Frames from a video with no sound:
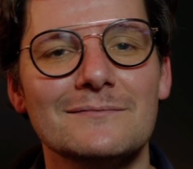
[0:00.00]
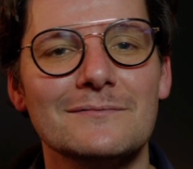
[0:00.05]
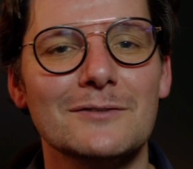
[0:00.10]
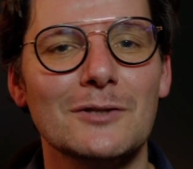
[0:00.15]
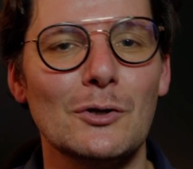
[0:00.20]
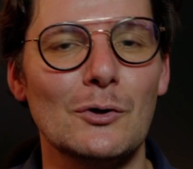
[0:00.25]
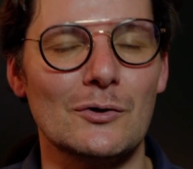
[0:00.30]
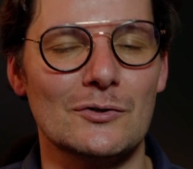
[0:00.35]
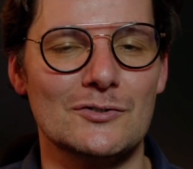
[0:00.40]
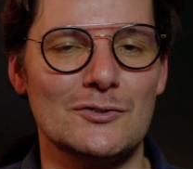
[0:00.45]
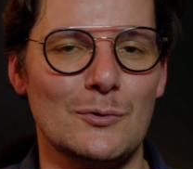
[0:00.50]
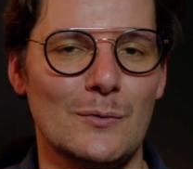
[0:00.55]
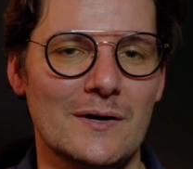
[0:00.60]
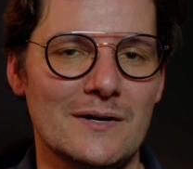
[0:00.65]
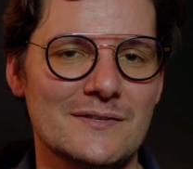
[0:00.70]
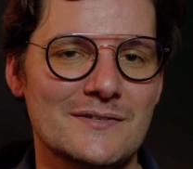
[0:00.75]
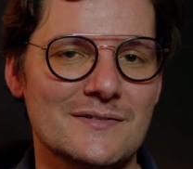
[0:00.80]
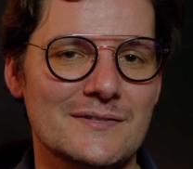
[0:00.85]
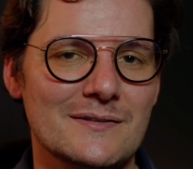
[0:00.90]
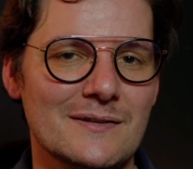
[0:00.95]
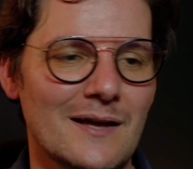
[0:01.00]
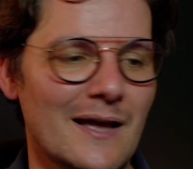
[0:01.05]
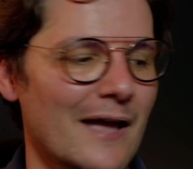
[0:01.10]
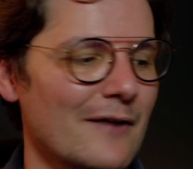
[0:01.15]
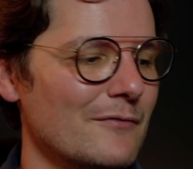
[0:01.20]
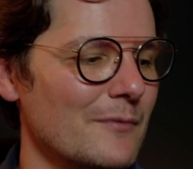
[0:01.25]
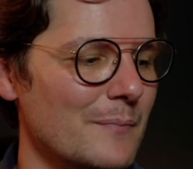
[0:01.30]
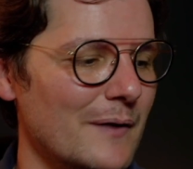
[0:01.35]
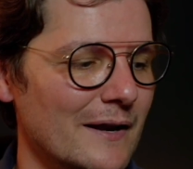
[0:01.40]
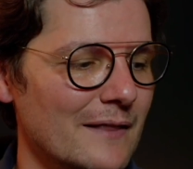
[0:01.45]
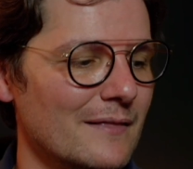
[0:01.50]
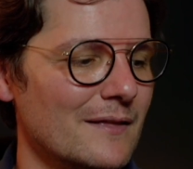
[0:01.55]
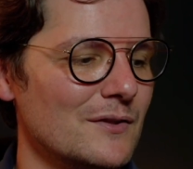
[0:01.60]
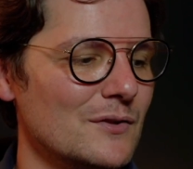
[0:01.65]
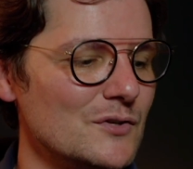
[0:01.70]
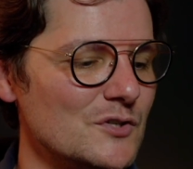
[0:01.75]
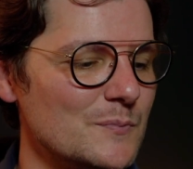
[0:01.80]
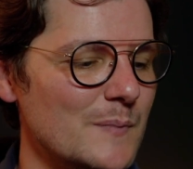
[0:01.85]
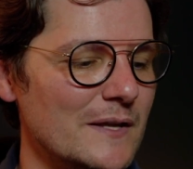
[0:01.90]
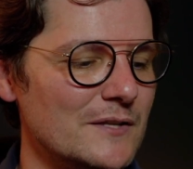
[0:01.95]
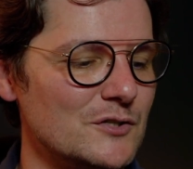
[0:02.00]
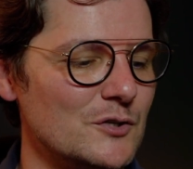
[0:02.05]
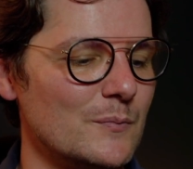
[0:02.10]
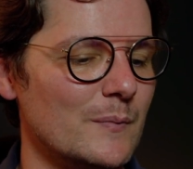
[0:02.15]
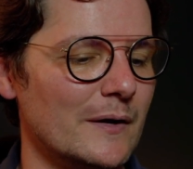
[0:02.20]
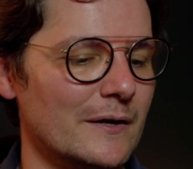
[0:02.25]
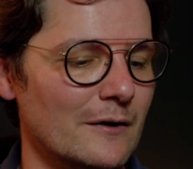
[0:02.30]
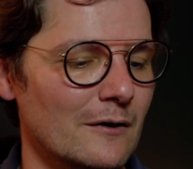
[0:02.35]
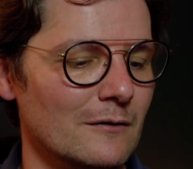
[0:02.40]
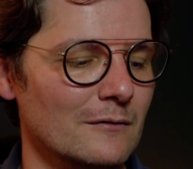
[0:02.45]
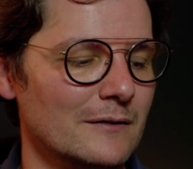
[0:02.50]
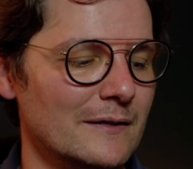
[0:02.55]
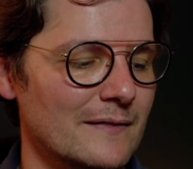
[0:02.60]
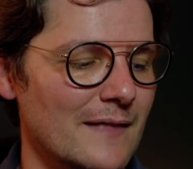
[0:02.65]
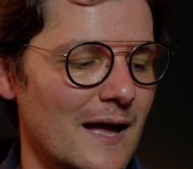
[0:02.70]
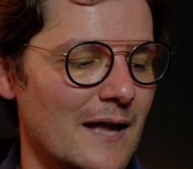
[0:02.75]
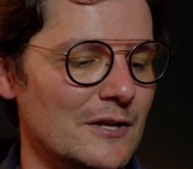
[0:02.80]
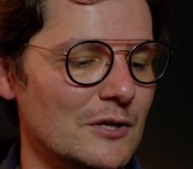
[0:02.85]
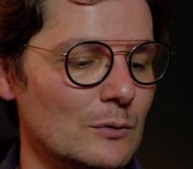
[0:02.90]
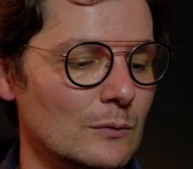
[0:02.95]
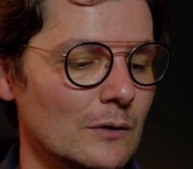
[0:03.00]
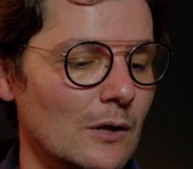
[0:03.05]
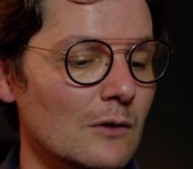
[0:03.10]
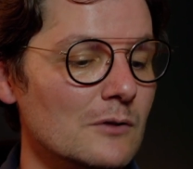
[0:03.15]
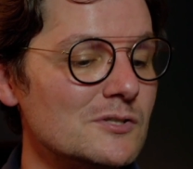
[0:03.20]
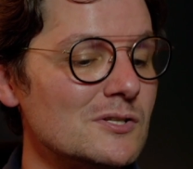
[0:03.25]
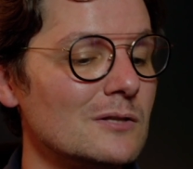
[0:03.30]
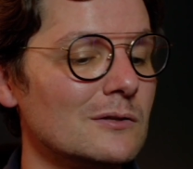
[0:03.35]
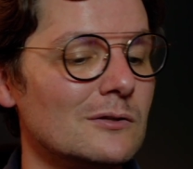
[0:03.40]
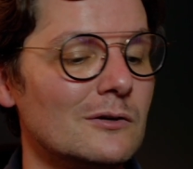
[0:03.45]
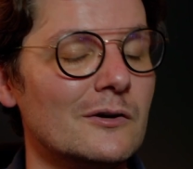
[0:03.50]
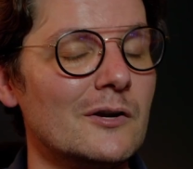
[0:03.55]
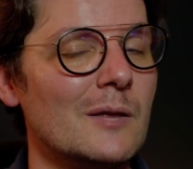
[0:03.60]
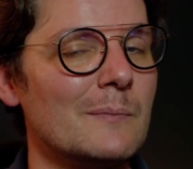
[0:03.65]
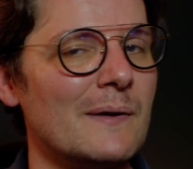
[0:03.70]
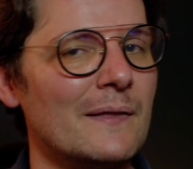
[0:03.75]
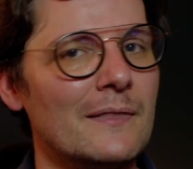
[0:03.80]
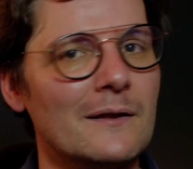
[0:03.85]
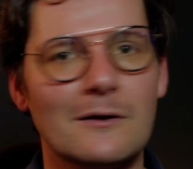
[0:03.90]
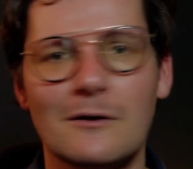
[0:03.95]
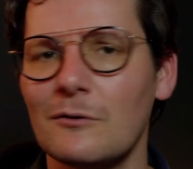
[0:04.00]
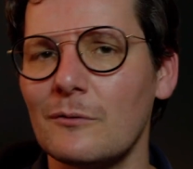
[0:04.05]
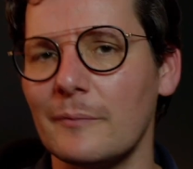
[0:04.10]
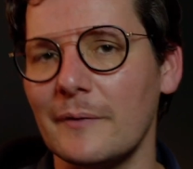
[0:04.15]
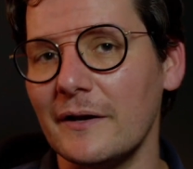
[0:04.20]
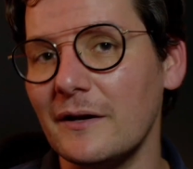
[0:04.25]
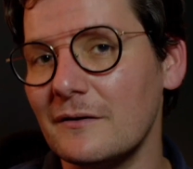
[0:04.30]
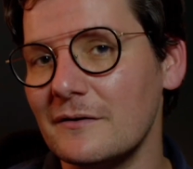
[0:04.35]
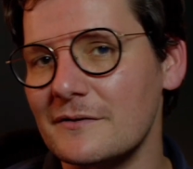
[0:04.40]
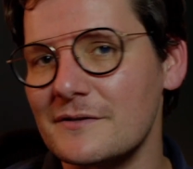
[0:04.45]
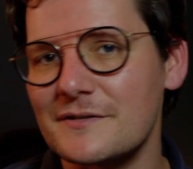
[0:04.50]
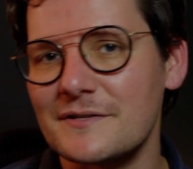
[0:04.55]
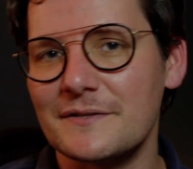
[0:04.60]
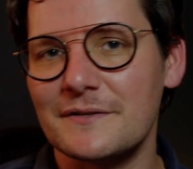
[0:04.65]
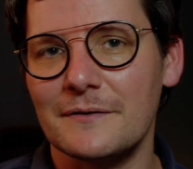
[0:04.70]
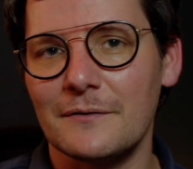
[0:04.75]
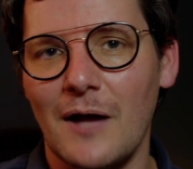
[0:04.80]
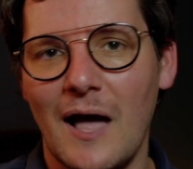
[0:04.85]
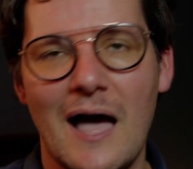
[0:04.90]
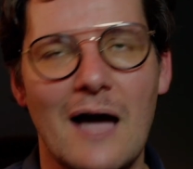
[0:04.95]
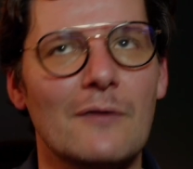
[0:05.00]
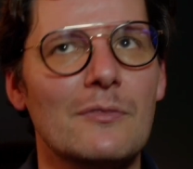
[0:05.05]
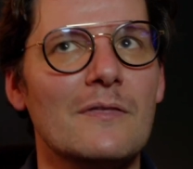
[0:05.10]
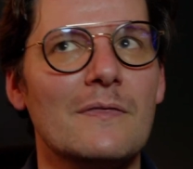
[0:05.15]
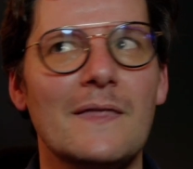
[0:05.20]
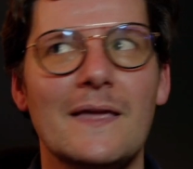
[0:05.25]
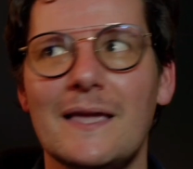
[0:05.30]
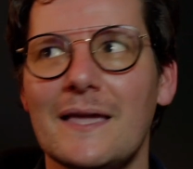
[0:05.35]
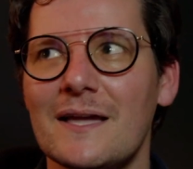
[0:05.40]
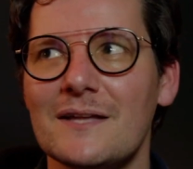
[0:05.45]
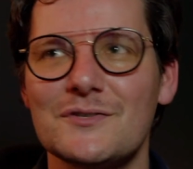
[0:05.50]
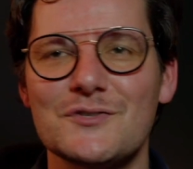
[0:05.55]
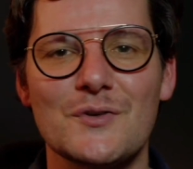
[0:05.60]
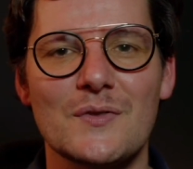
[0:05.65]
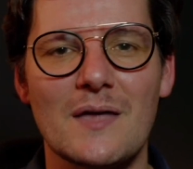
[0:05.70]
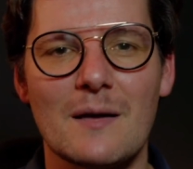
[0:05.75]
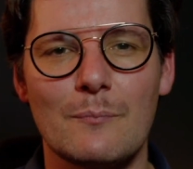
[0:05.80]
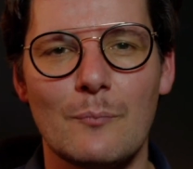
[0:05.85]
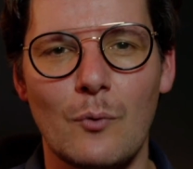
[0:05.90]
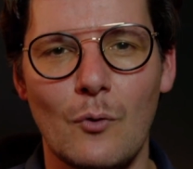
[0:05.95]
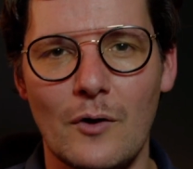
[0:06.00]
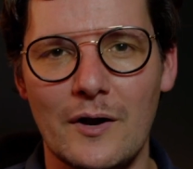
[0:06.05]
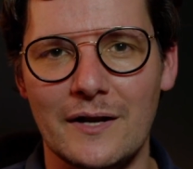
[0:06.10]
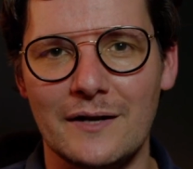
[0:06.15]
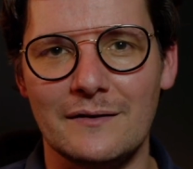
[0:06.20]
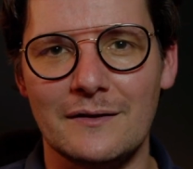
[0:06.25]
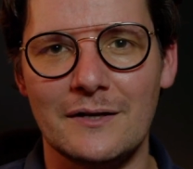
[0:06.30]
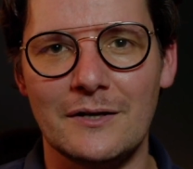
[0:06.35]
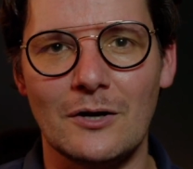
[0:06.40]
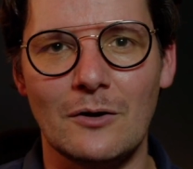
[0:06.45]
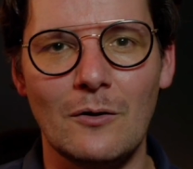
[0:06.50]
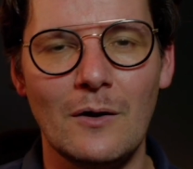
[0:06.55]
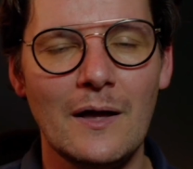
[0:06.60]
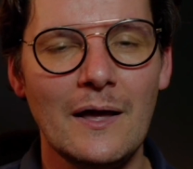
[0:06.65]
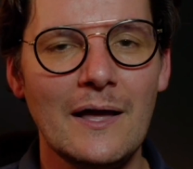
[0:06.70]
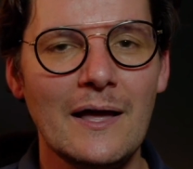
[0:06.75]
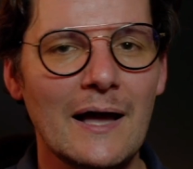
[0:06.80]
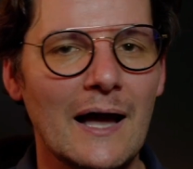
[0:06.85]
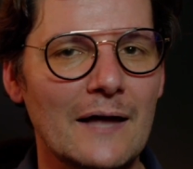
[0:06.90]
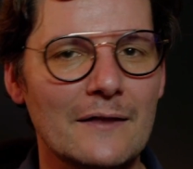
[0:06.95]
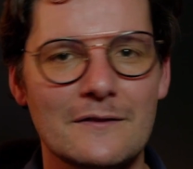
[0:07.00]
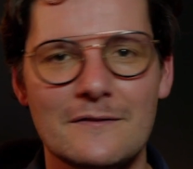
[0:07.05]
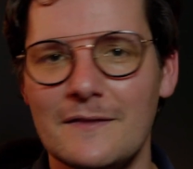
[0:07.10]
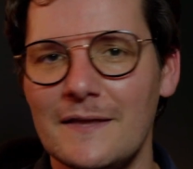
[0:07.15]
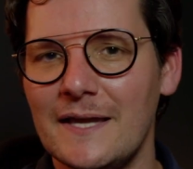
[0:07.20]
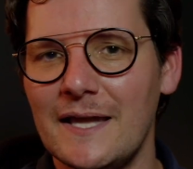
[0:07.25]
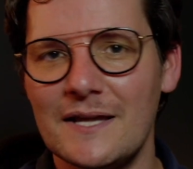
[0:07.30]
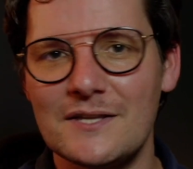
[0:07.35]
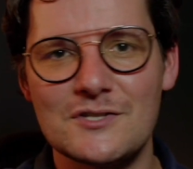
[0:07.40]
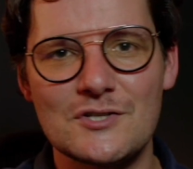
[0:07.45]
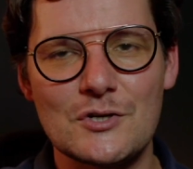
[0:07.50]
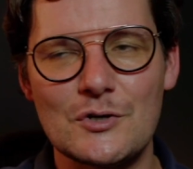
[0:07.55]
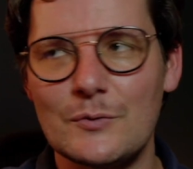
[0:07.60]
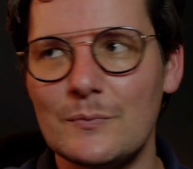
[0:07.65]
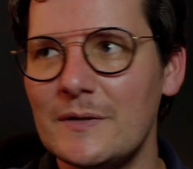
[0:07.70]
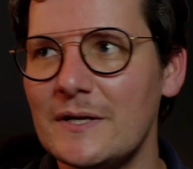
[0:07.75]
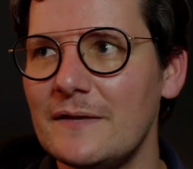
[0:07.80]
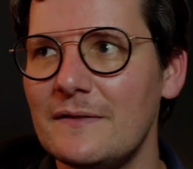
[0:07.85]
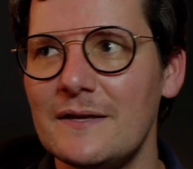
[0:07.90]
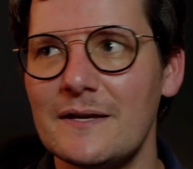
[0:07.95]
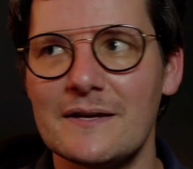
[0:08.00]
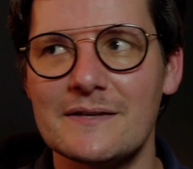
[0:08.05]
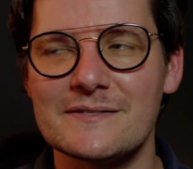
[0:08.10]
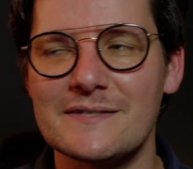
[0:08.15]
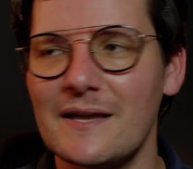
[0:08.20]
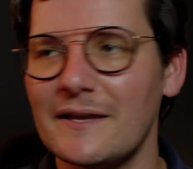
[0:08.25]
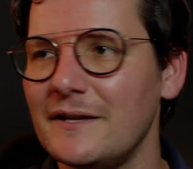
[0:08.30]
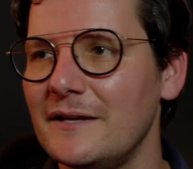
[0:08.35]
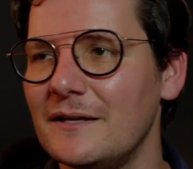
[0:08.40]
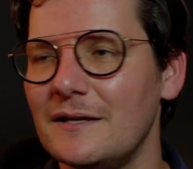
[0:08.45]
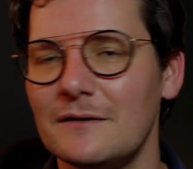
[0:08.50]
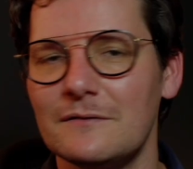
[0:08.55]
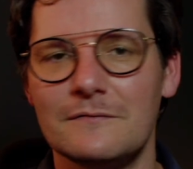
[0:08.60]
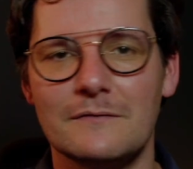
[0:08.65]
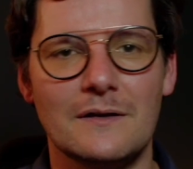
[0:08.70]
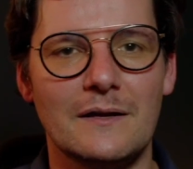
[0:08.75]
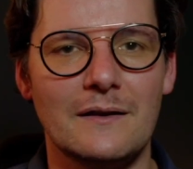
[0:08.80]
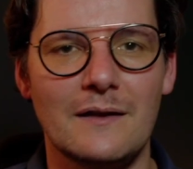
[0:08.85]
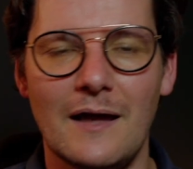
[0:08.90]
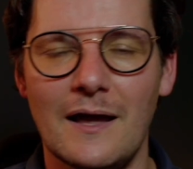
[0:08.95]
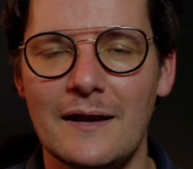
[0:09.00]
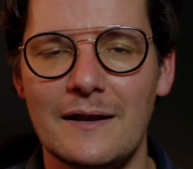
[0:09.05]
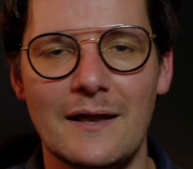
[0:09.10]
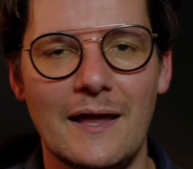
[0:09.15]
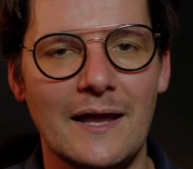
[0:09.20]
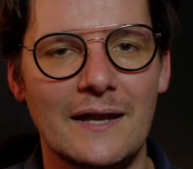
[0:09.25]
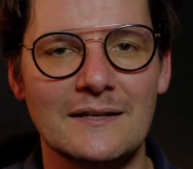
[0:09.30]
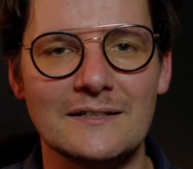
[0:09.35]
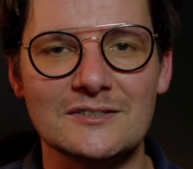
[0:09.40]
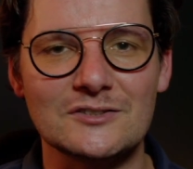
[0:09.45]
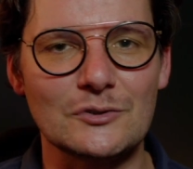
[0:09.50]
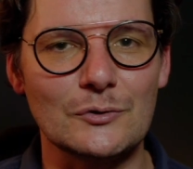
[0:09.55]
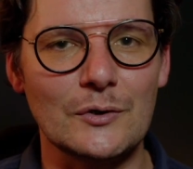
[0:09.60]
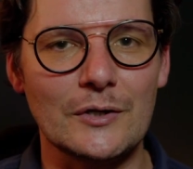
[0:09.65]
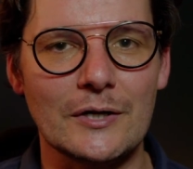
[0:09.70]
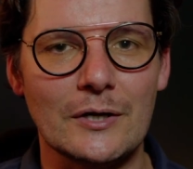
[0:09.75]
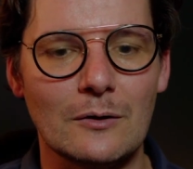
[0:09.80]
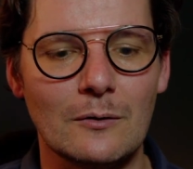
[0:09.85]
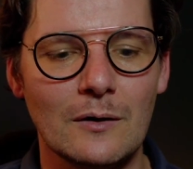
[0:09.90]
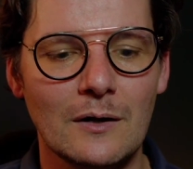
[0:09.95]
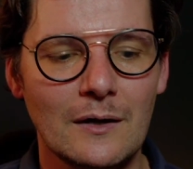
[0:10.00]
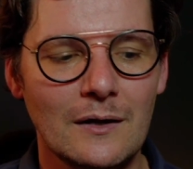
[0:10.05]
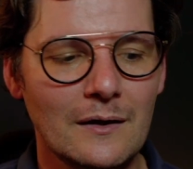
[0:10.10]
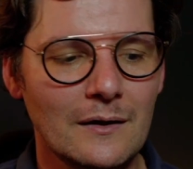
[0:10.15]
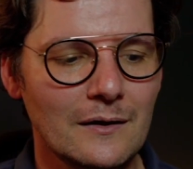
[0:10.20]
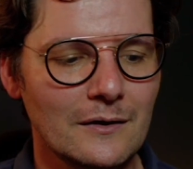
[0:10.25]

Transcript: look towards everybody that you speak to. But not only that, you will also learn about their careers. How did they get to that point? You know, how did they get to be the executive at any studio?